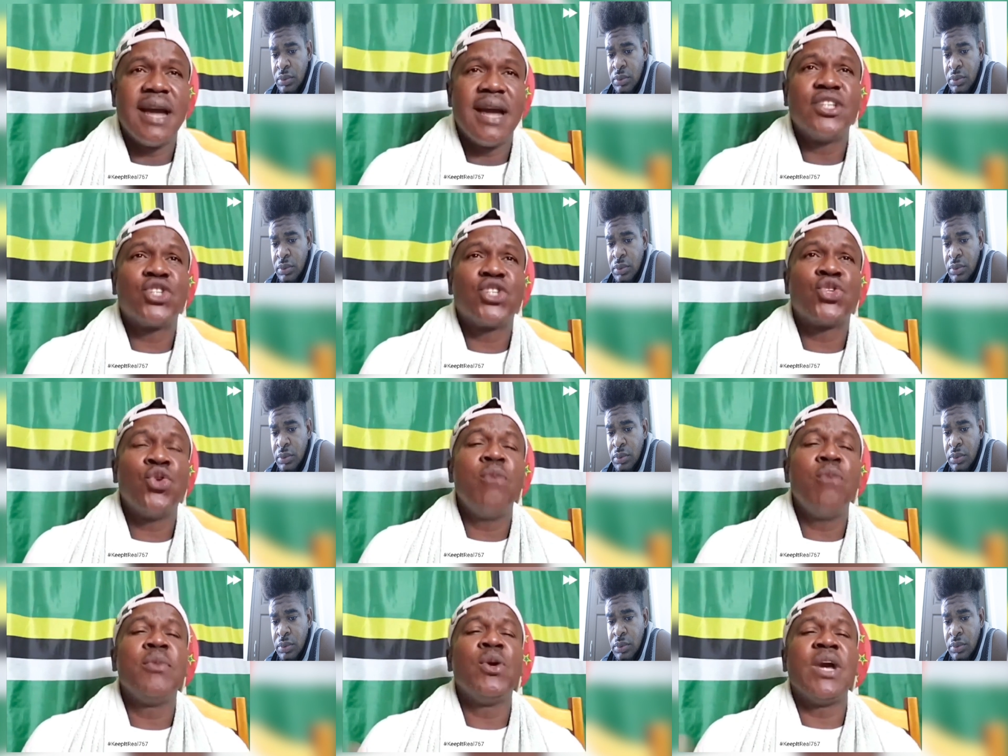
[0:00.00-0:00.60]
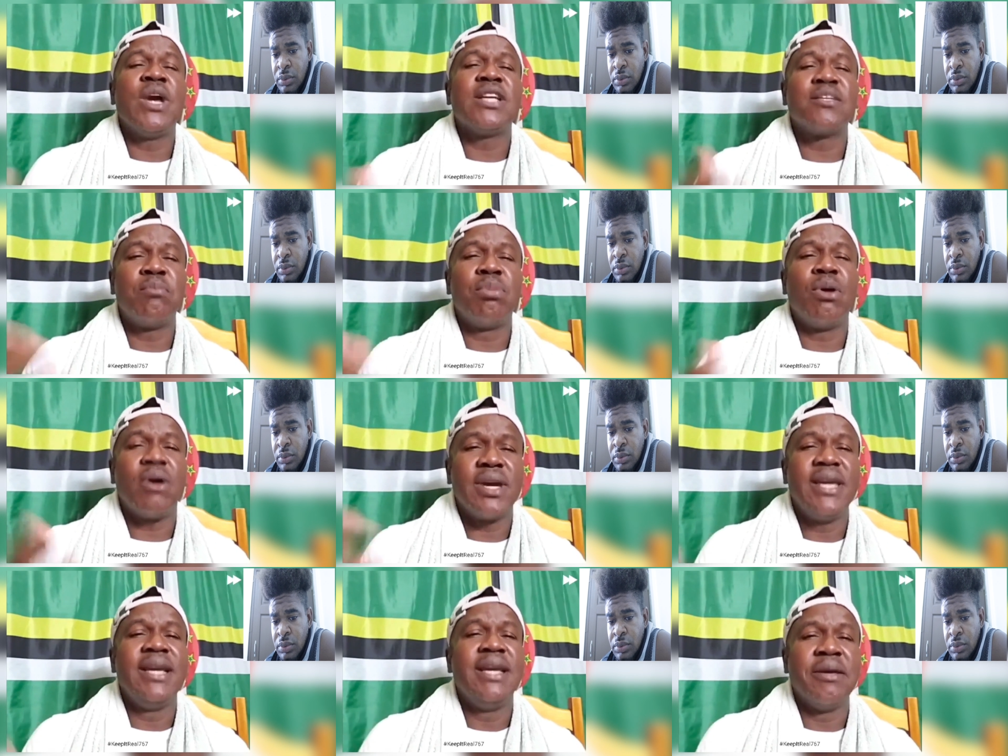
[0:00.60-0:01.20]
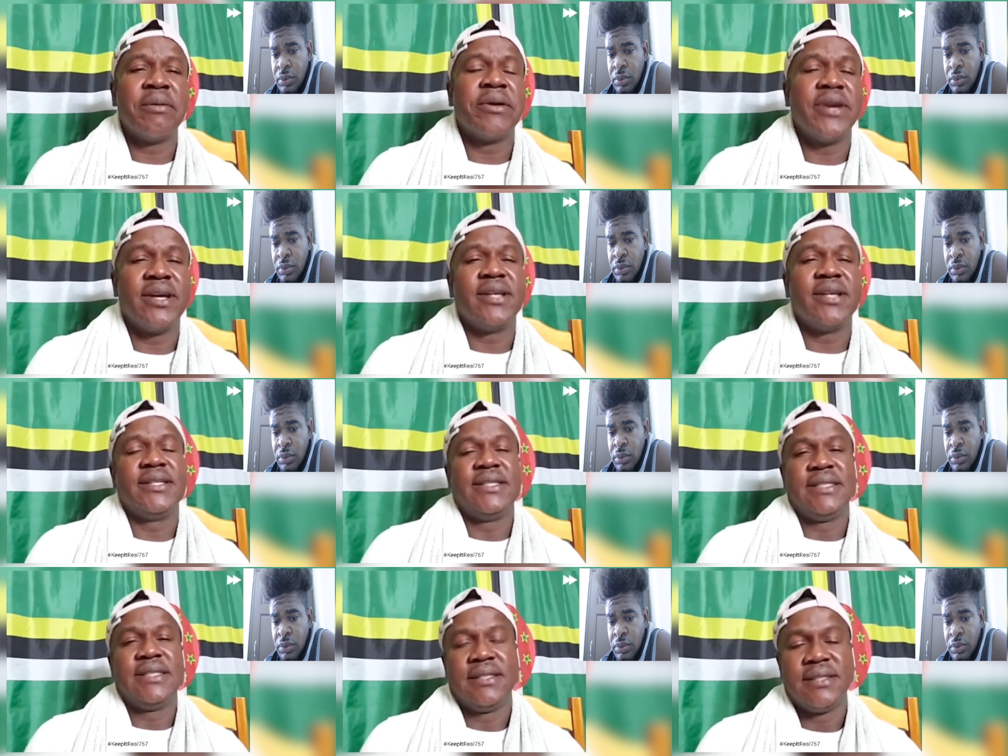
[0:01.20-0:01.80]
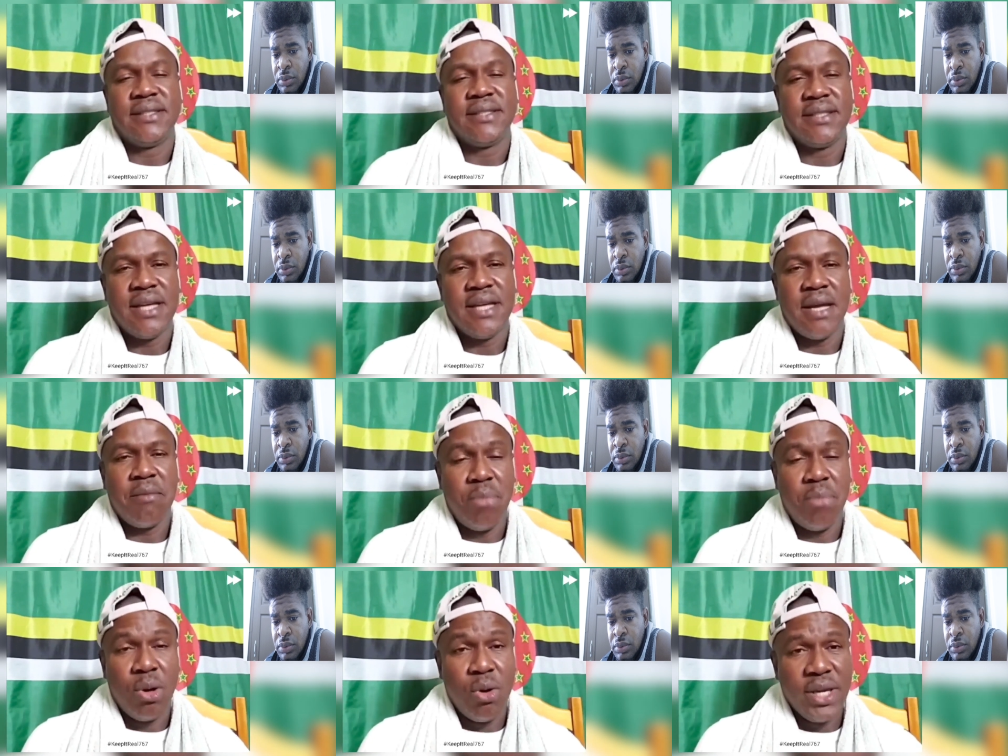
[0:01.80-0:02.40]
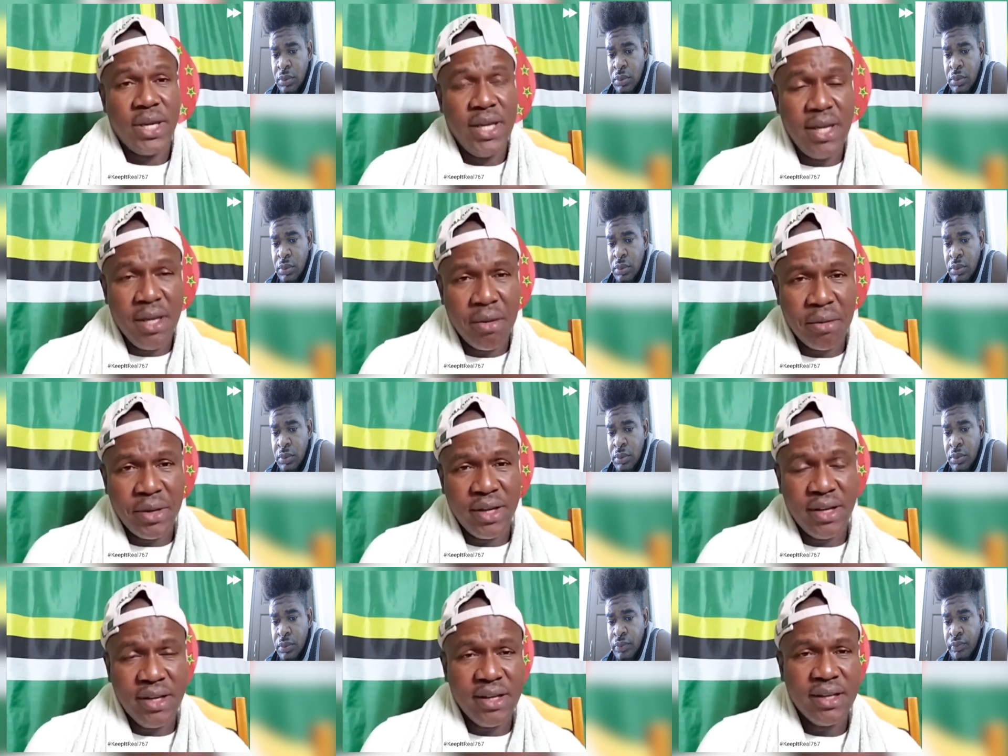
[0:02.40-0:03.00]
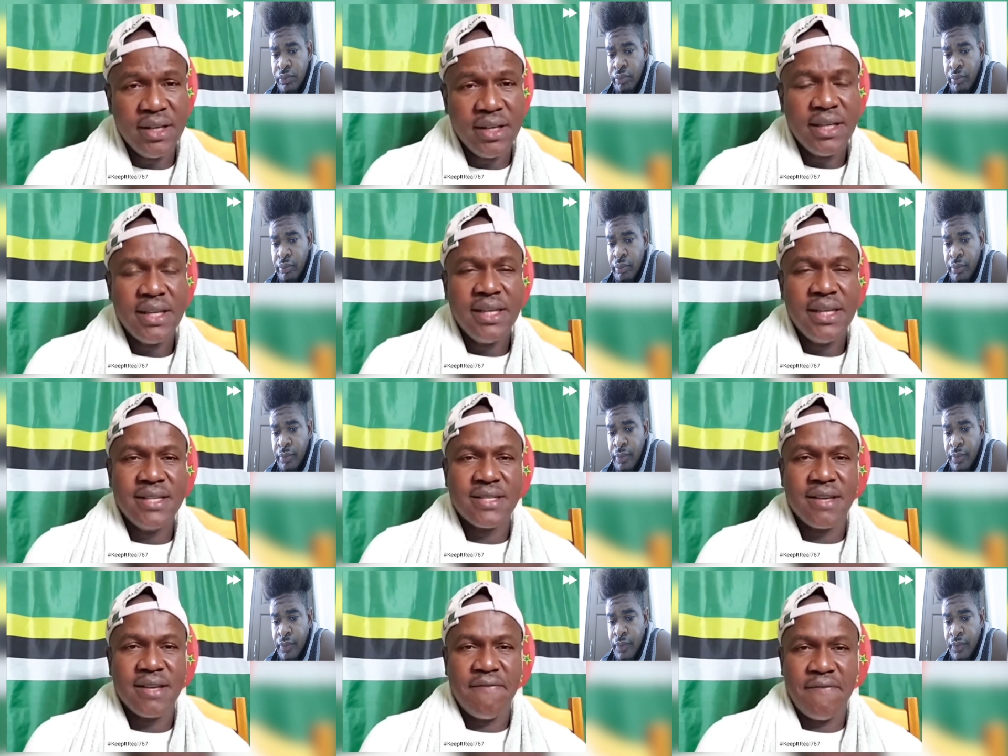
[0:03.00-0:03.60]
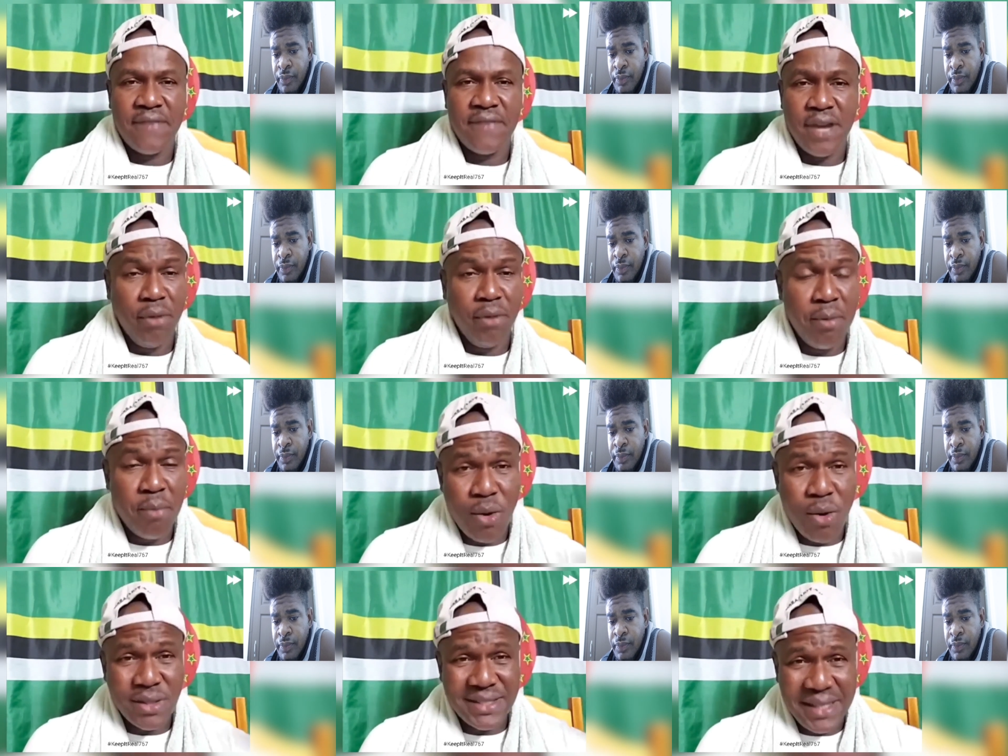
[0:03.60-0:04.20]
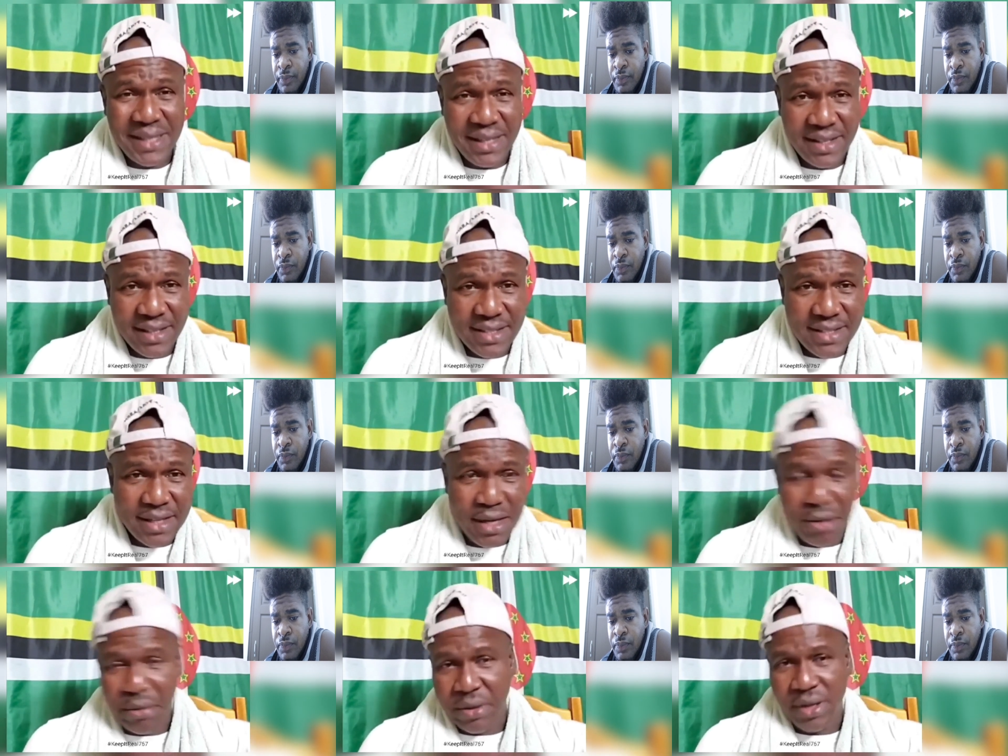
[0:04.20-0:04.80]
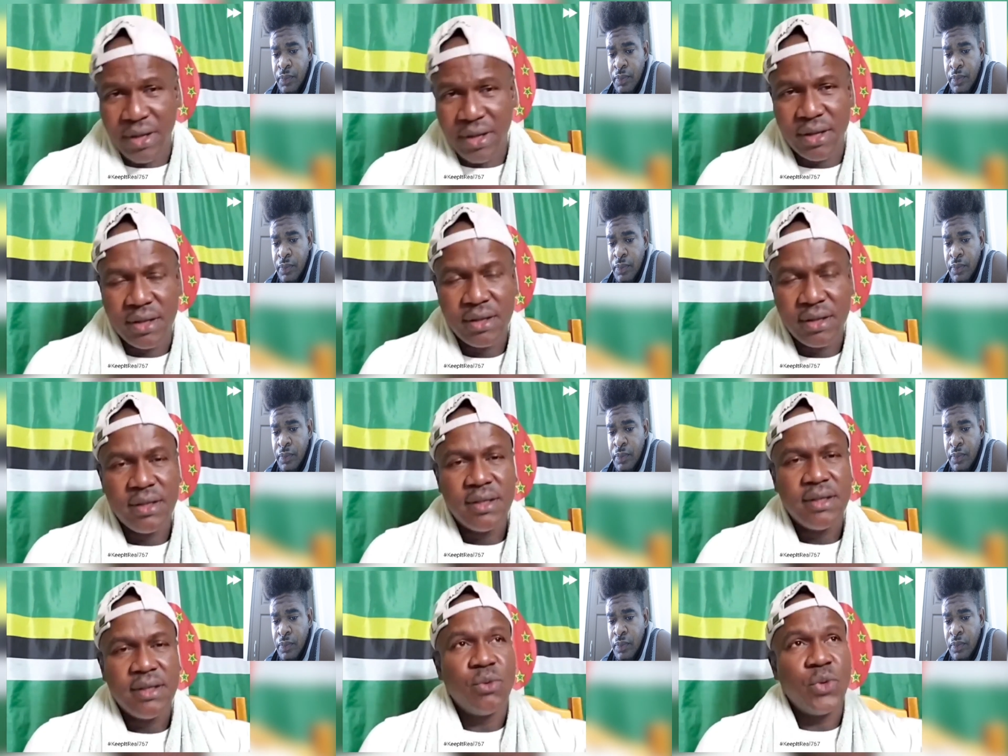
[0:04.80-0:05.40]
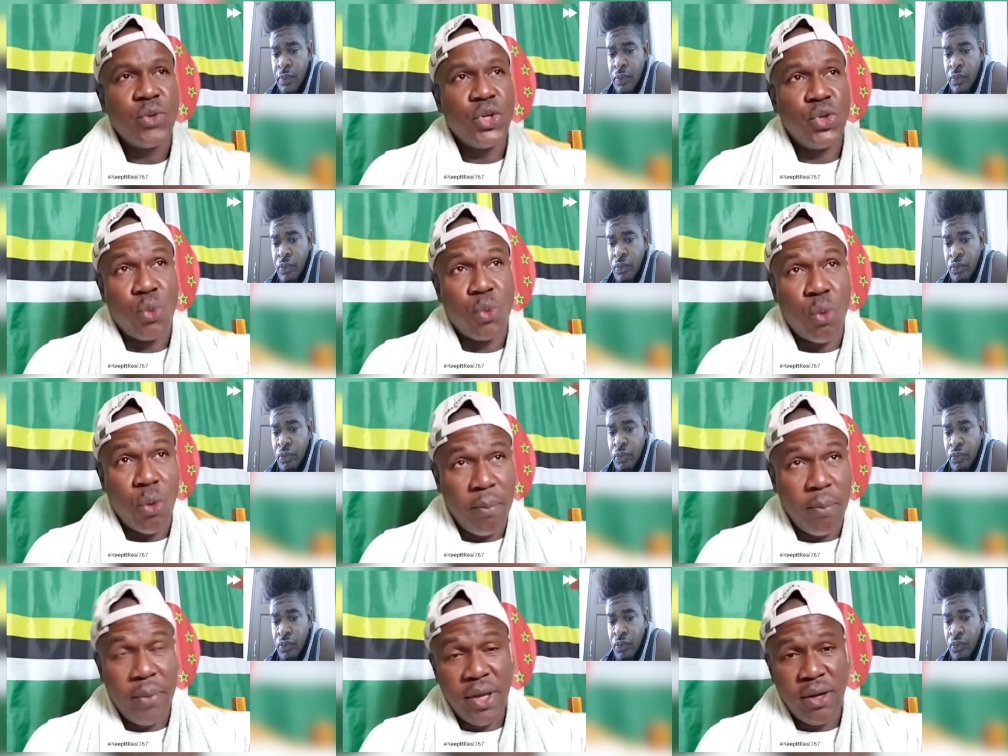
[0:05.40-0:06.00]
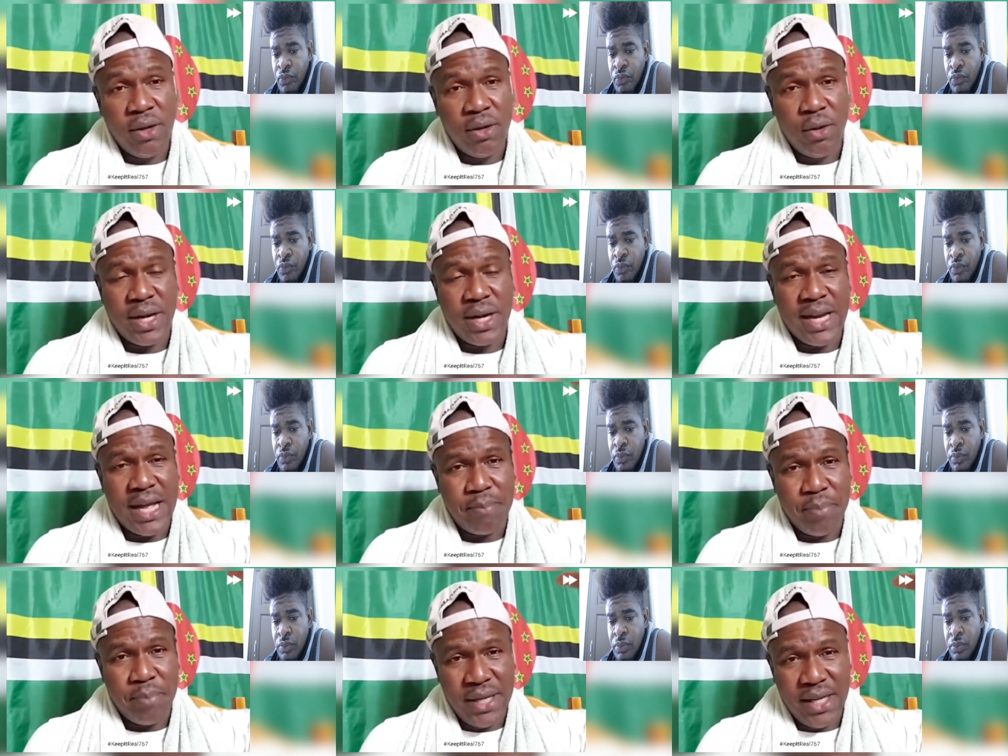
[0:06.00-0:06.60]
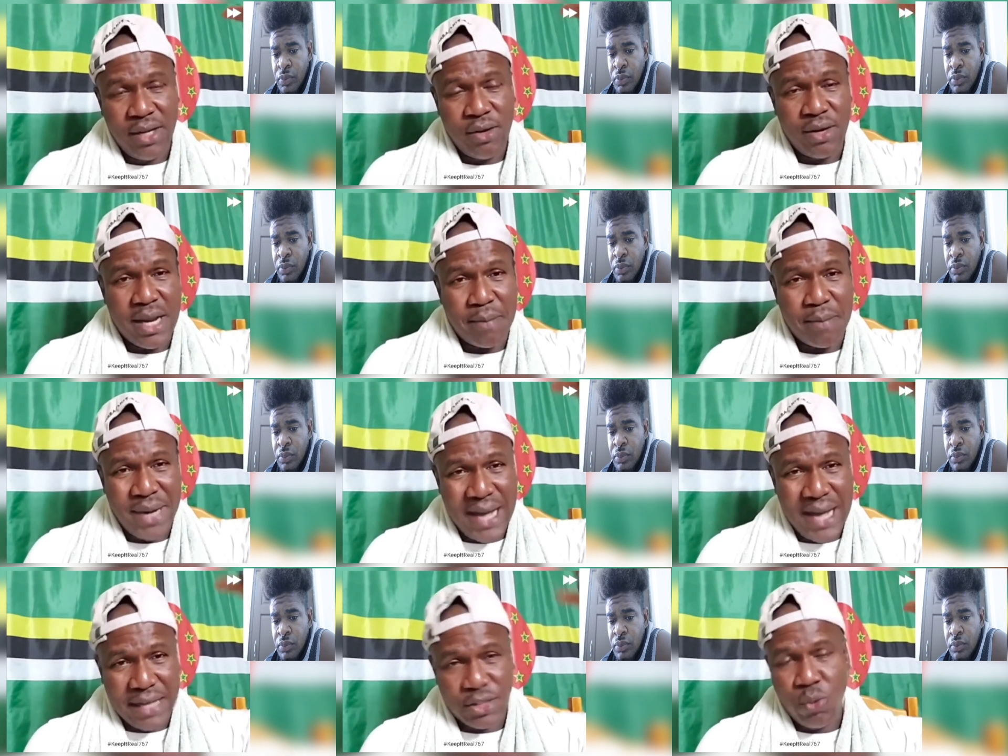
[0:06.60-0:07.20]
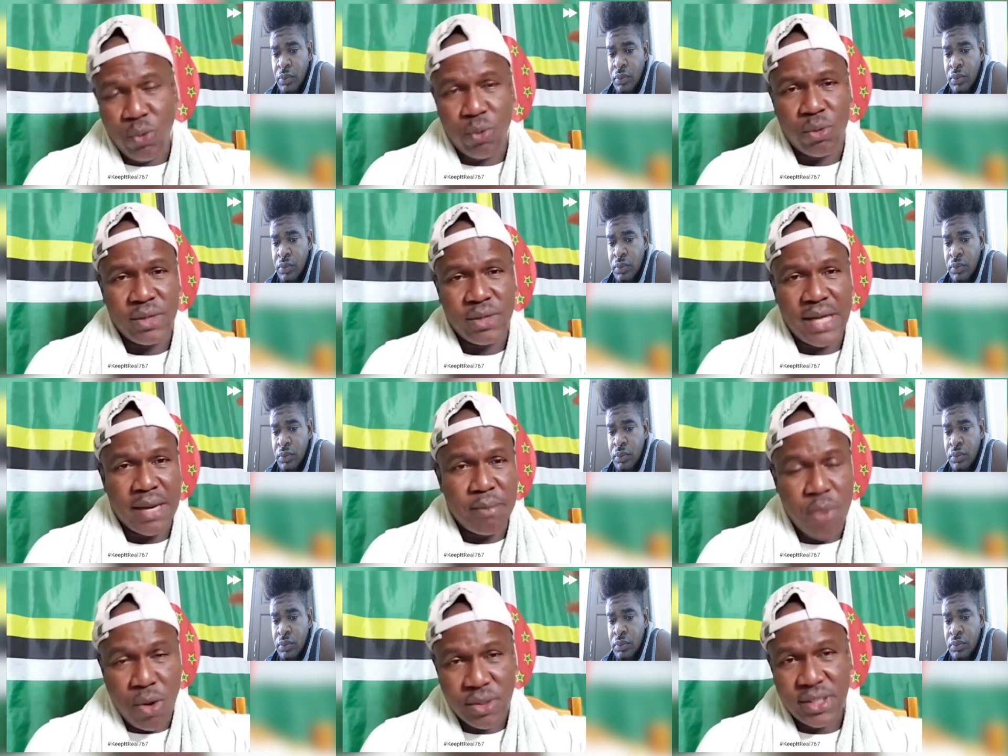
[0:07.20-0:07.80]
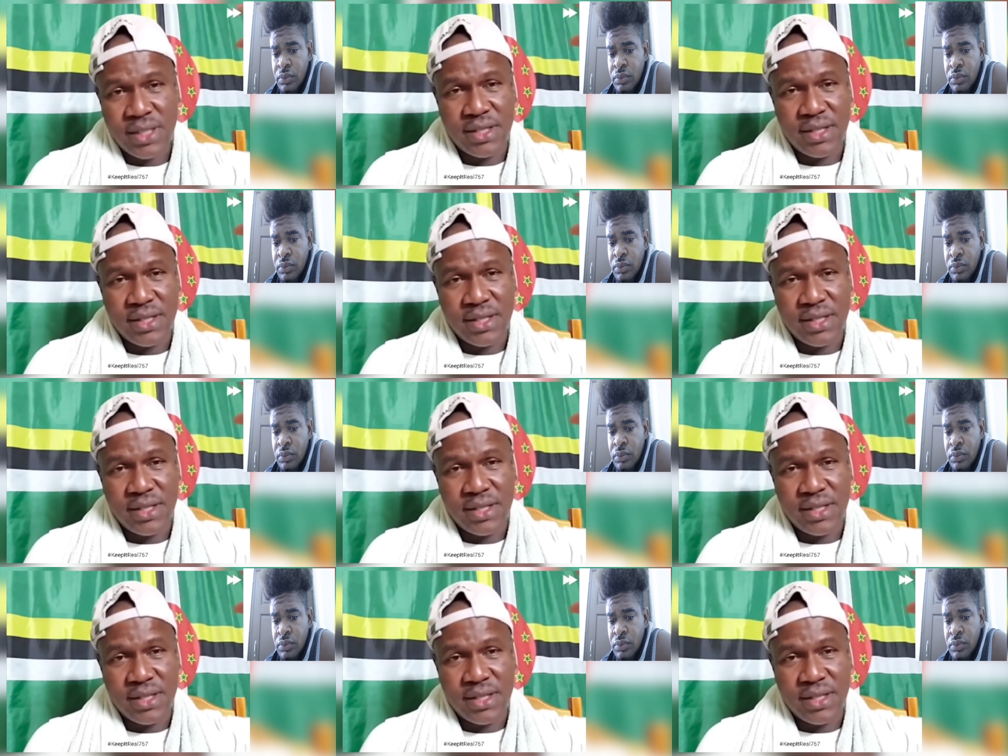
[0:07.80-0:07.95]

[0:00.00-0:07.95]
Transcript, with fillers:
Speaker 1: Guys, show me where is Block Hill area. And Block Hill area is a very mountainous area. When you go up there on that plain, on that plateau, that